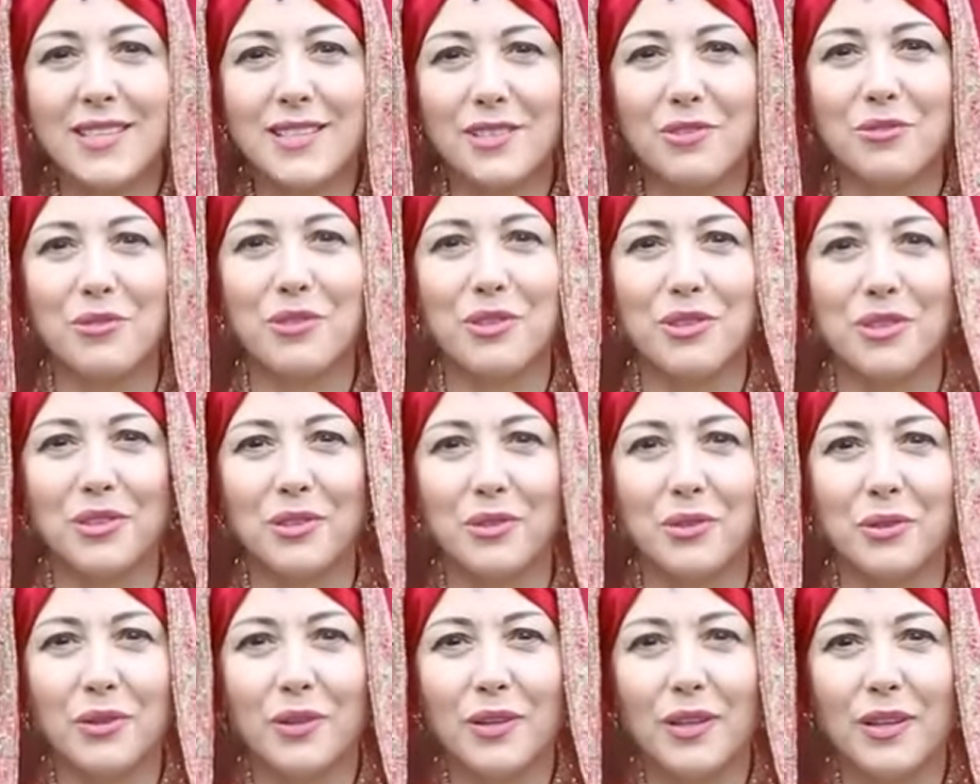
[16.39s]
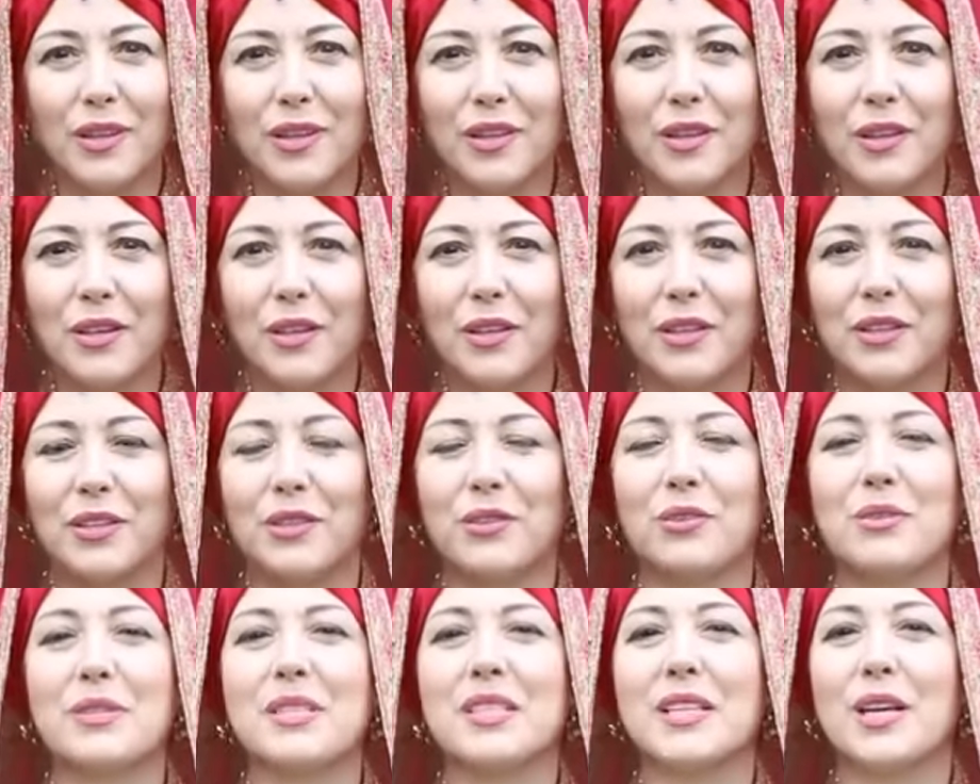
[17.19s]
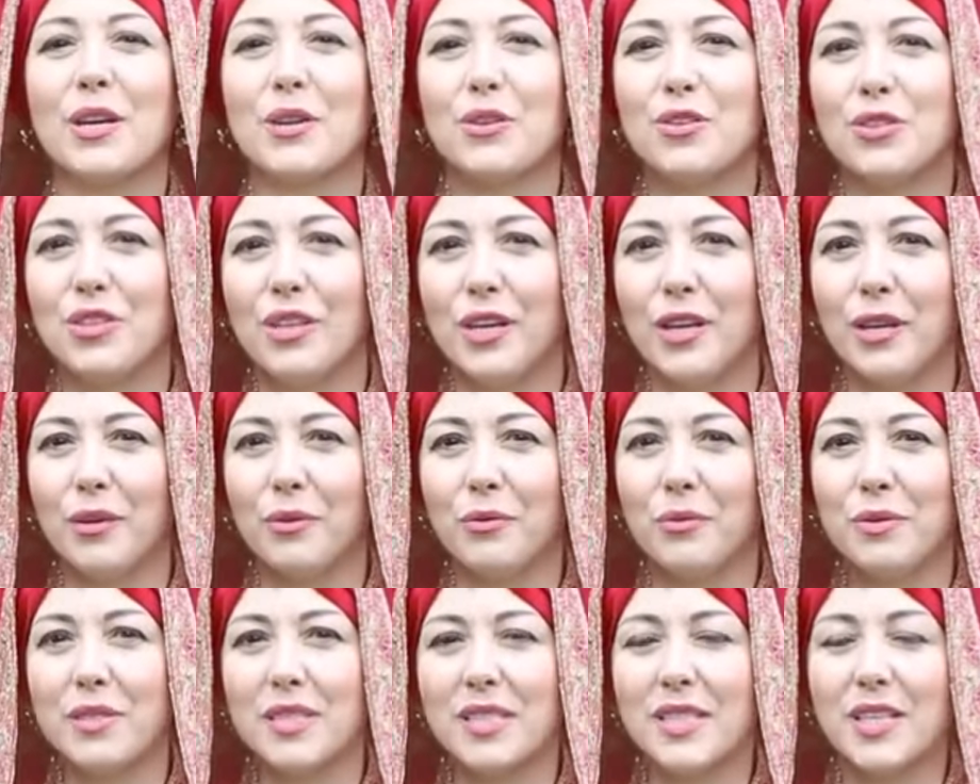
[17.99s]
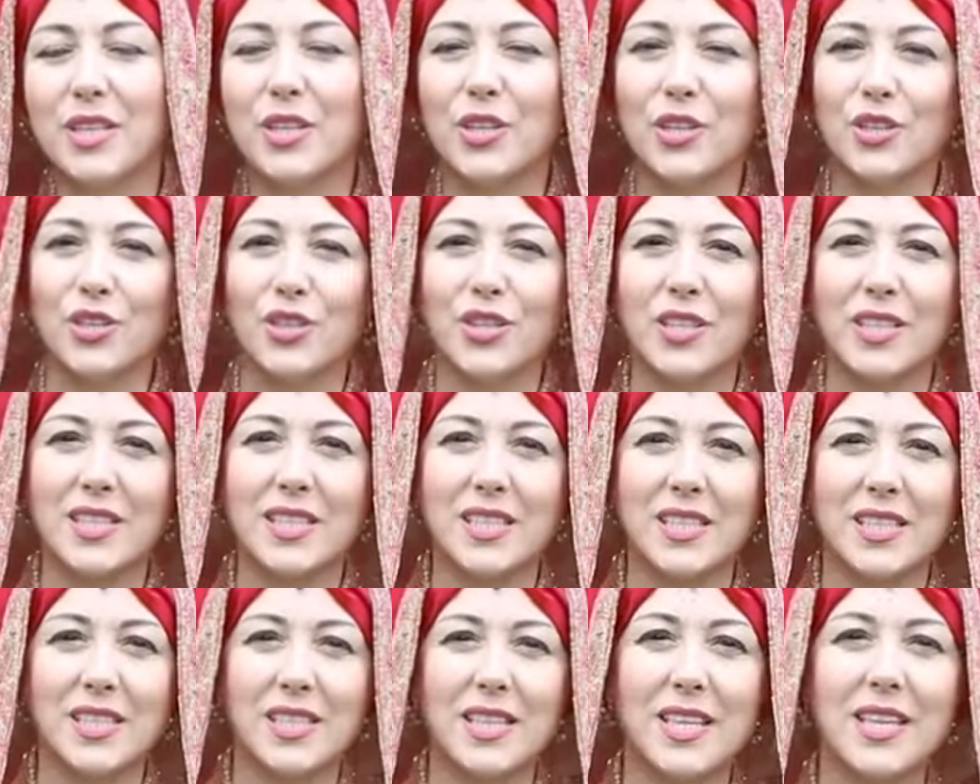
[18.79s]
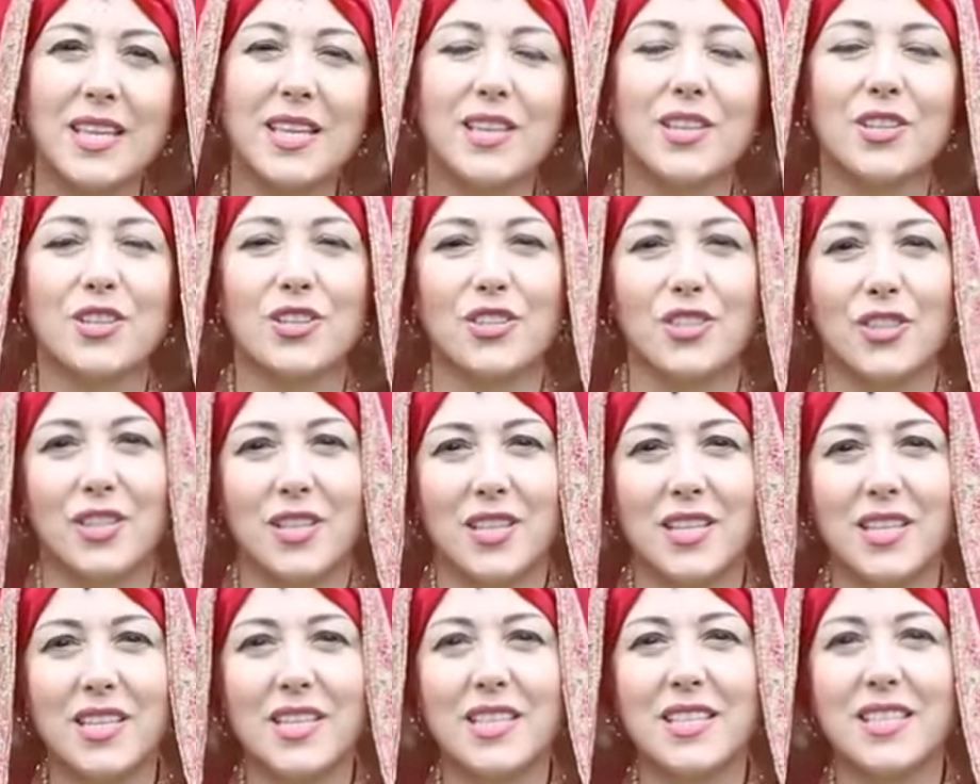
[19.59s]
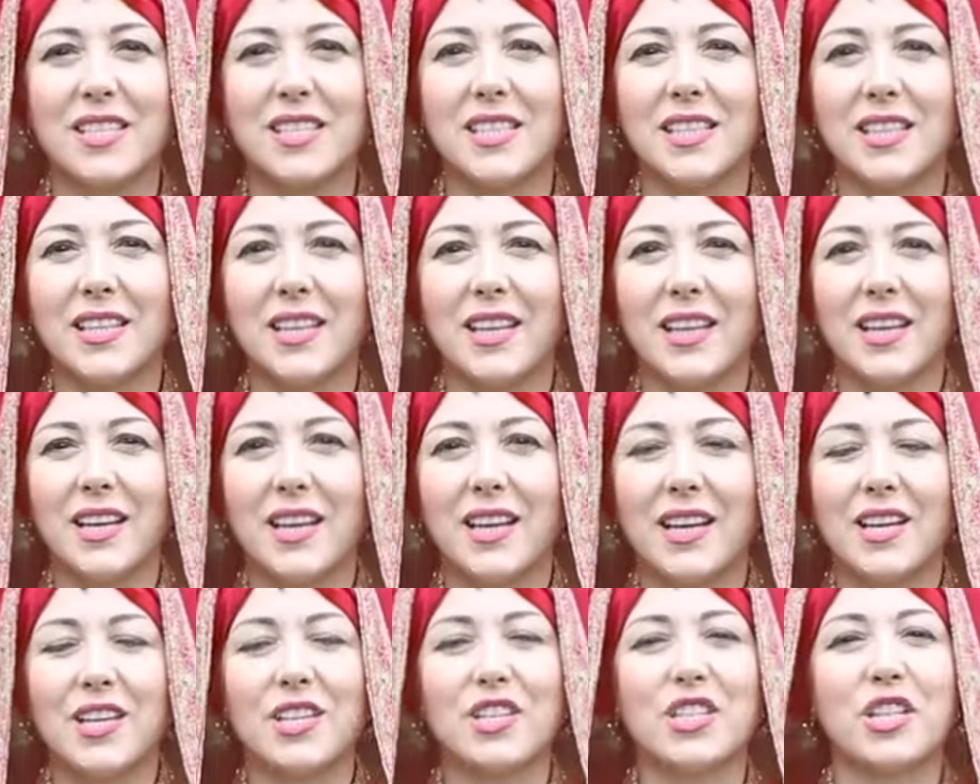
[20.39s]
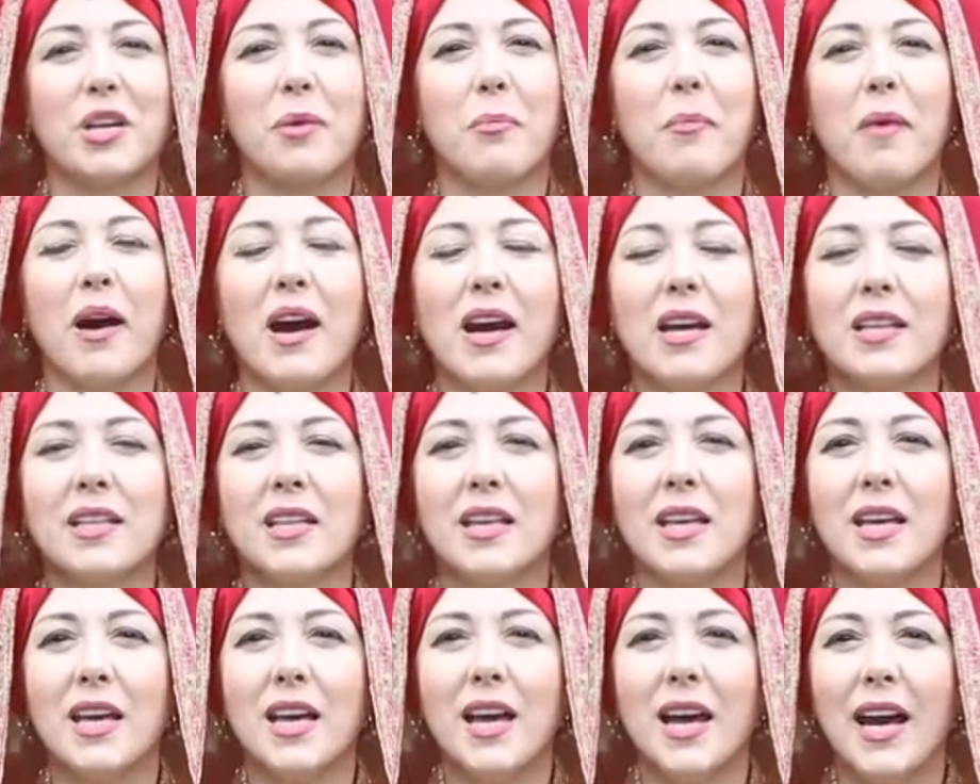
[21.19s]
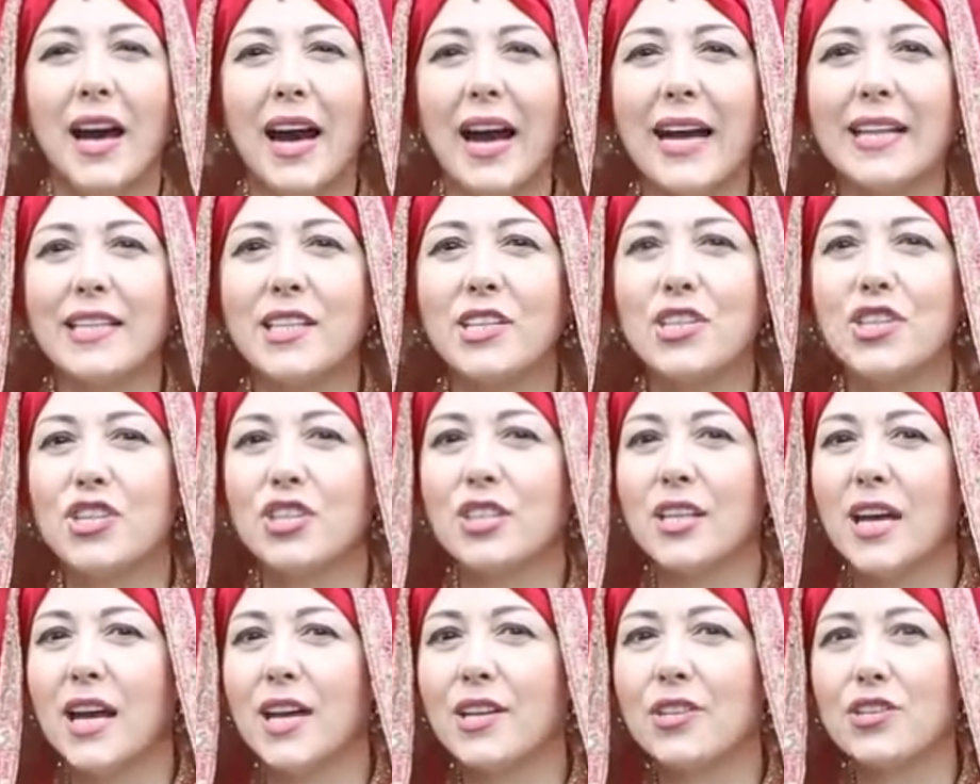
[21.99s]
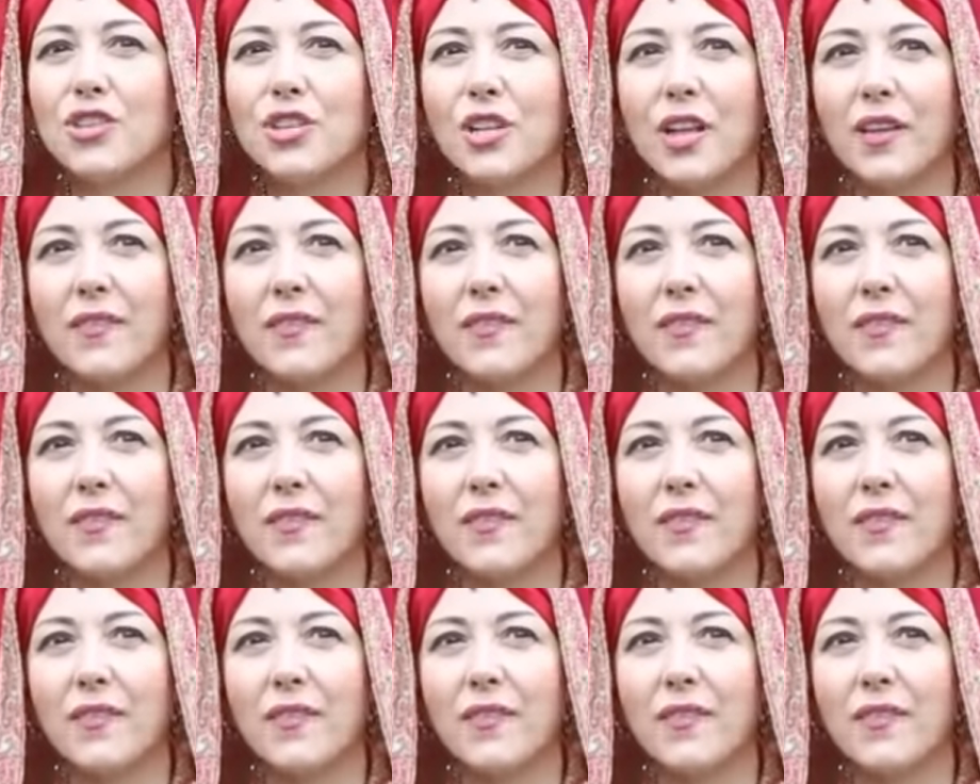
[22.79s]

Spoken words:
Wise people, priests, priestesses, and shamans read a person by his aura.